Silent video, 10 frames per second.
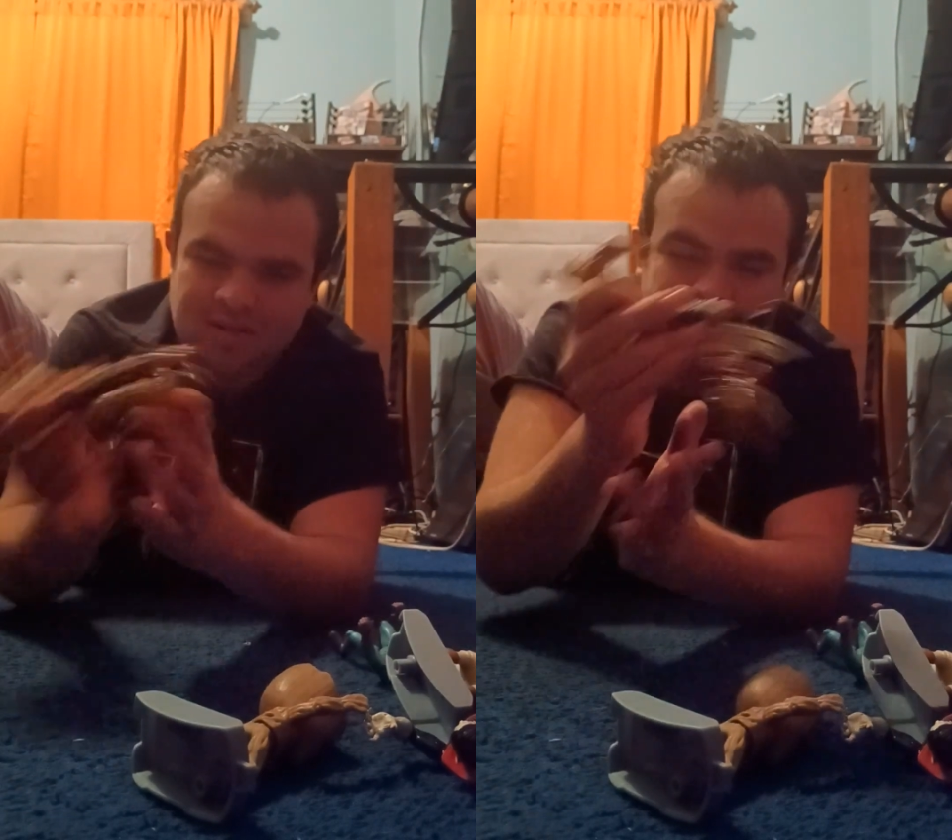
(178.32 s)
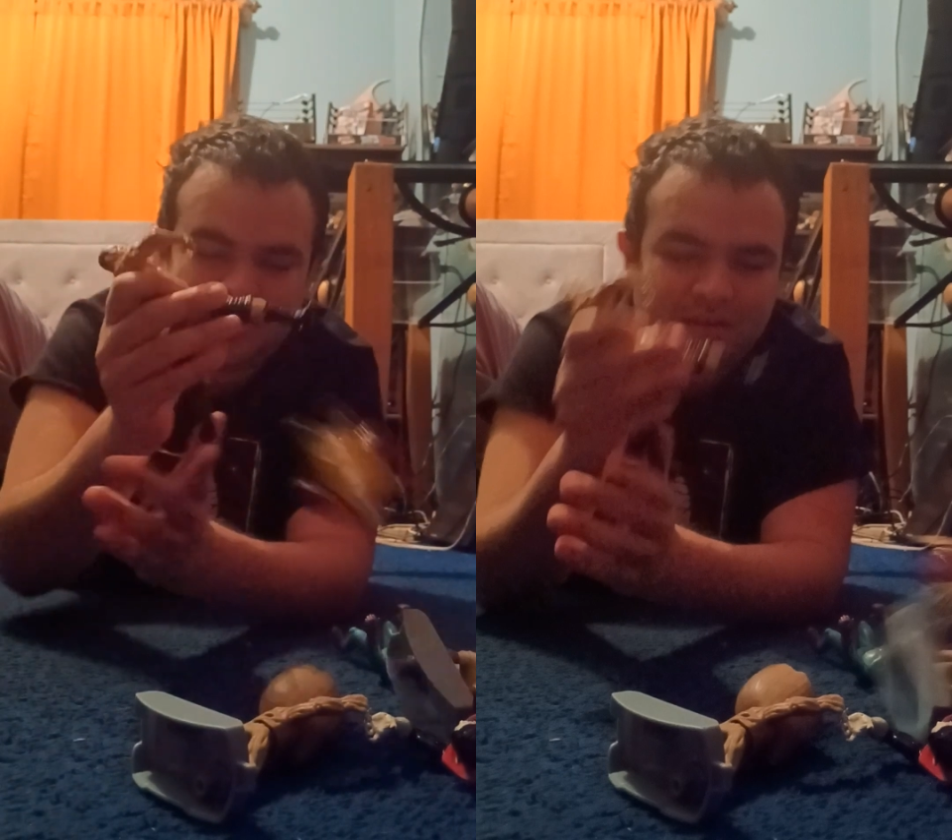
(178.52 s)

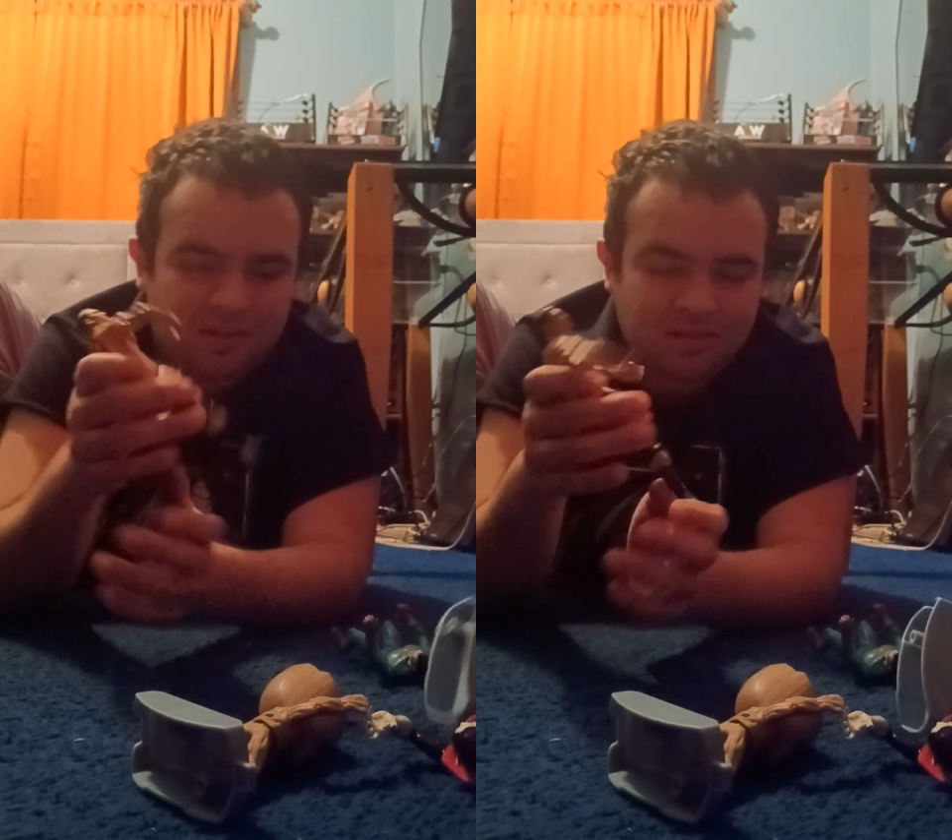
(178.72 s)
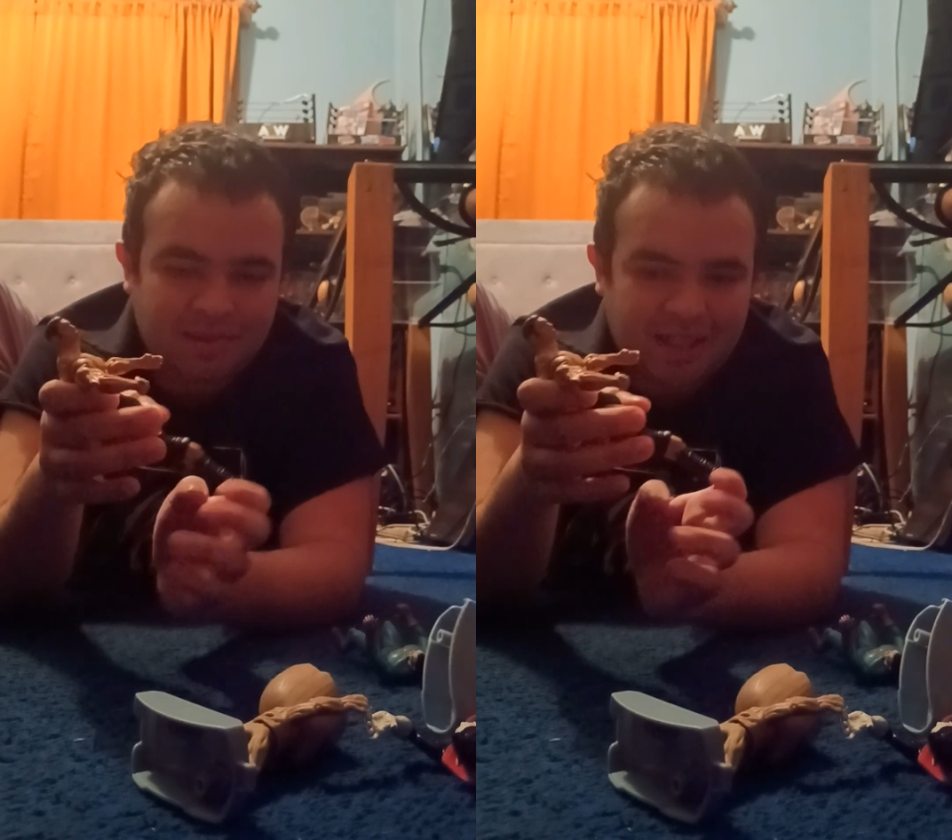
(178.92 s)

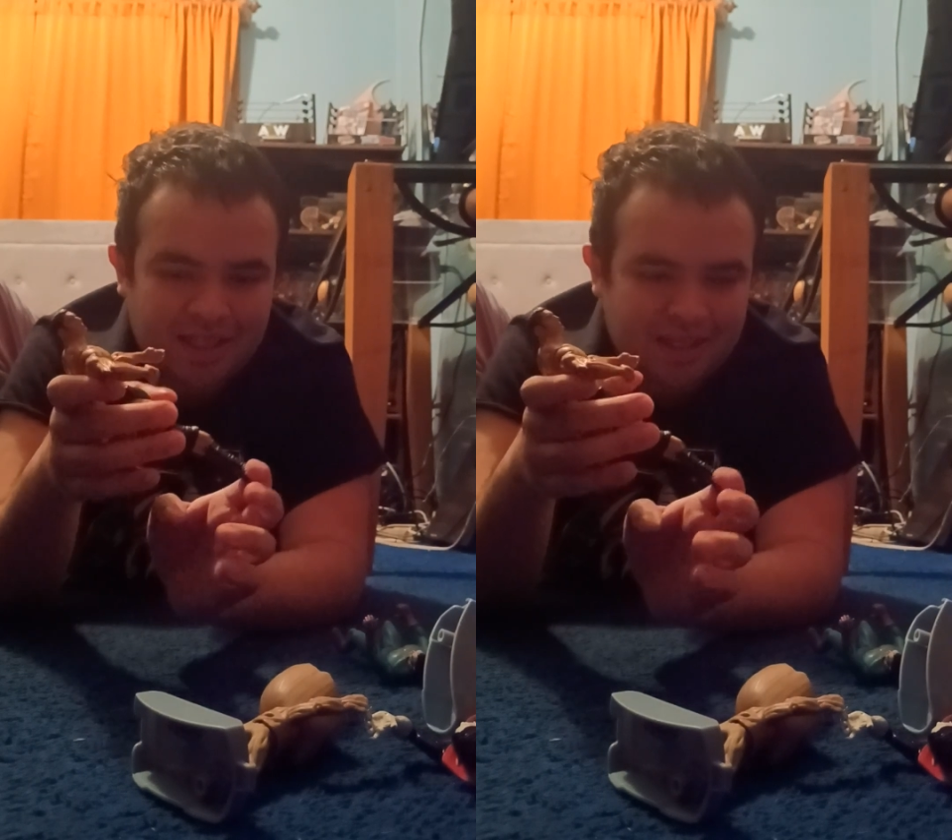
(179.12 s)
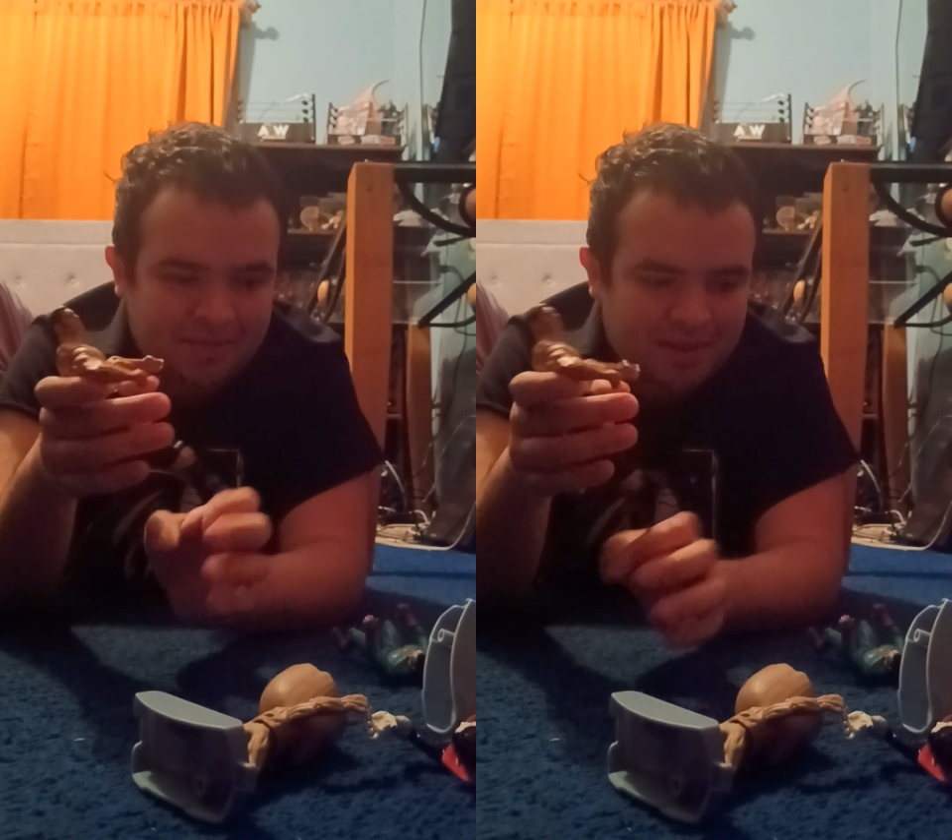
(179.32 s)
Oh my
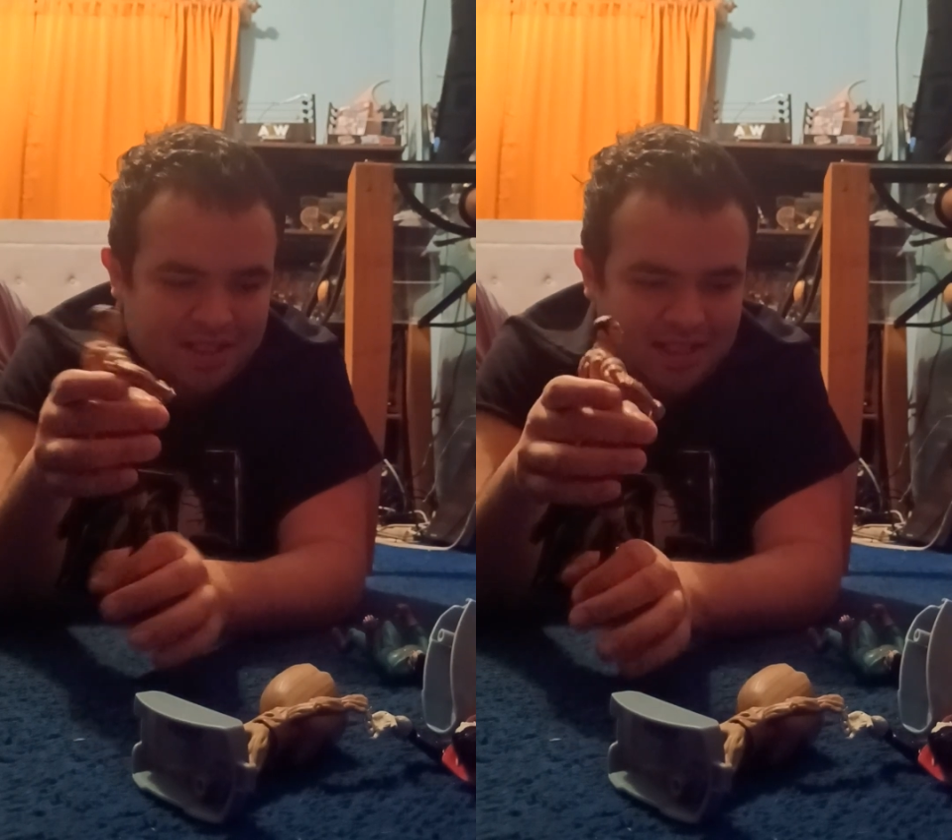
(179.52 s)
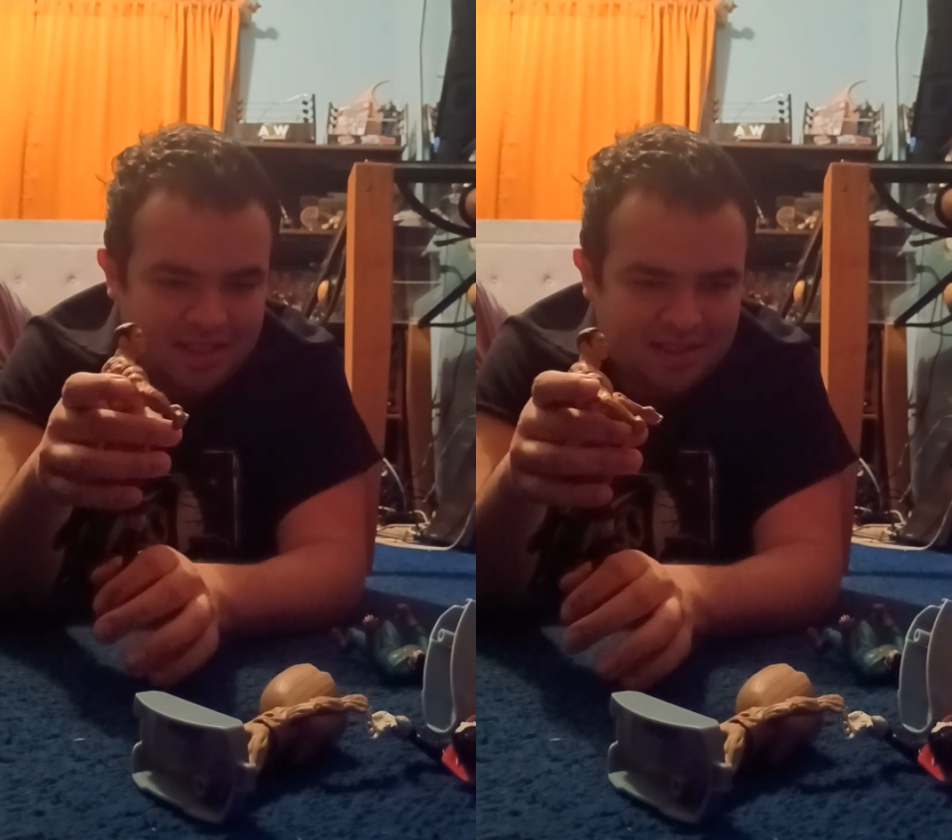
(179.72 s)
god,
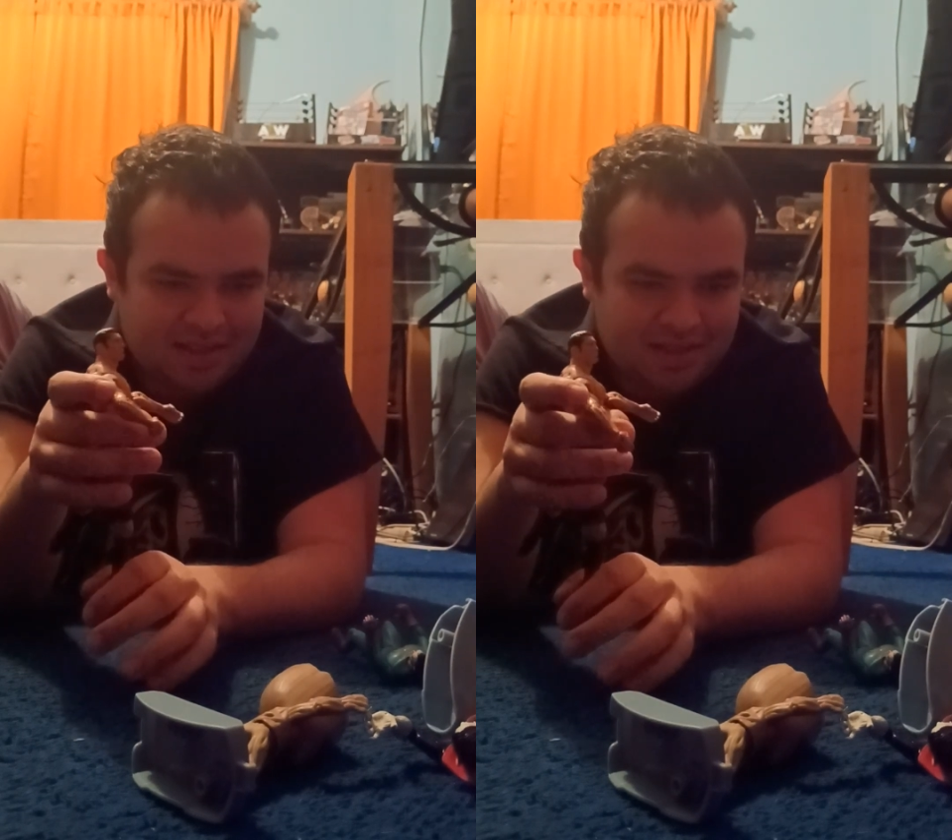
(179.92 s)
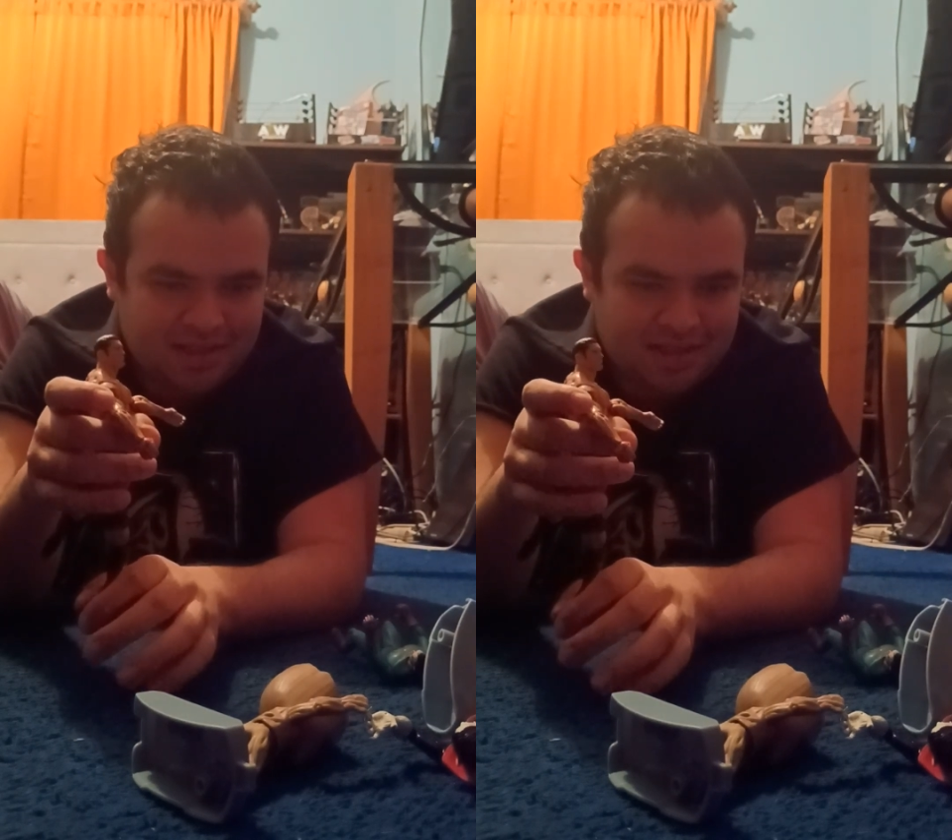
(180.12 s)
Batista
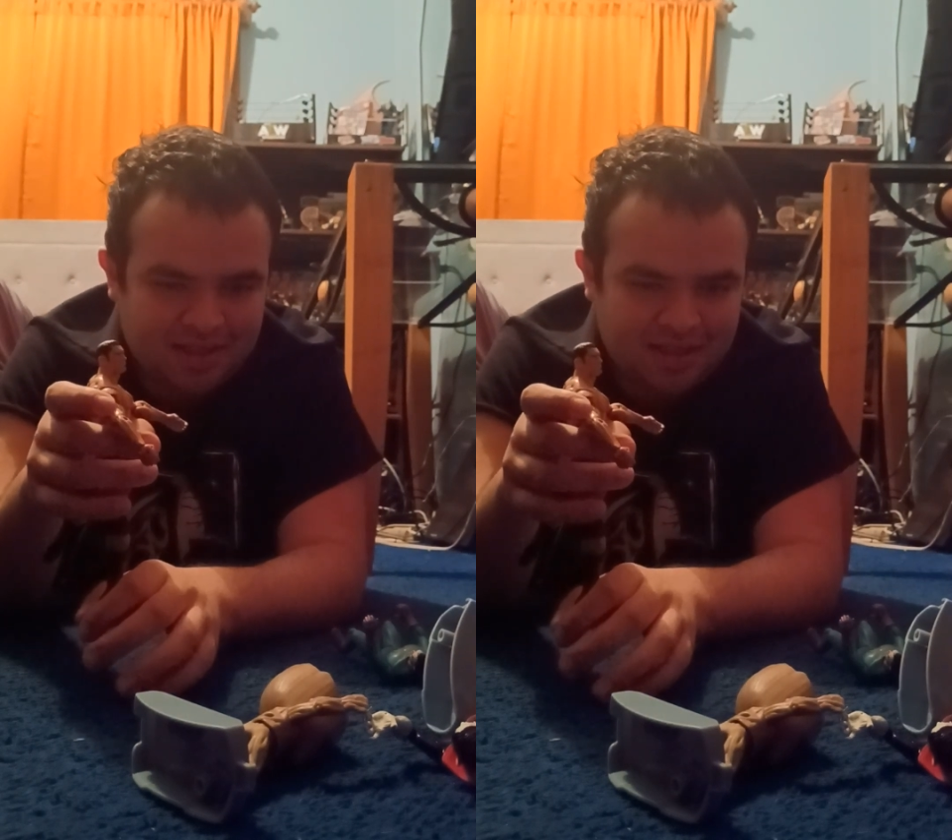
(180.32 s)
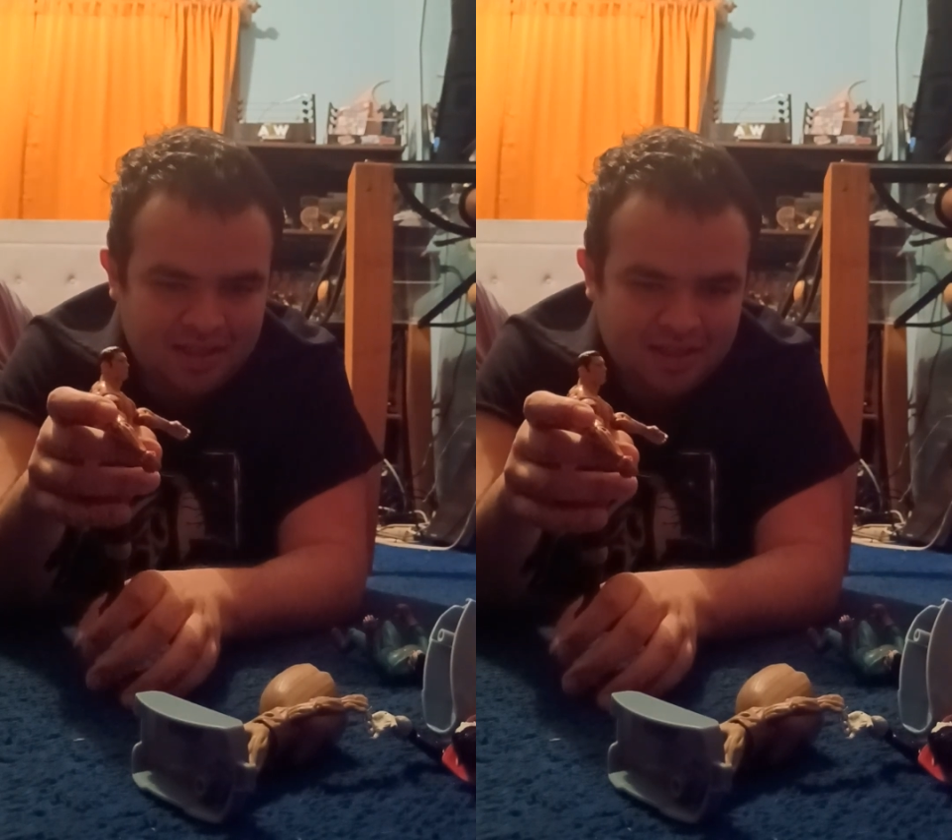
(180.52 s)
just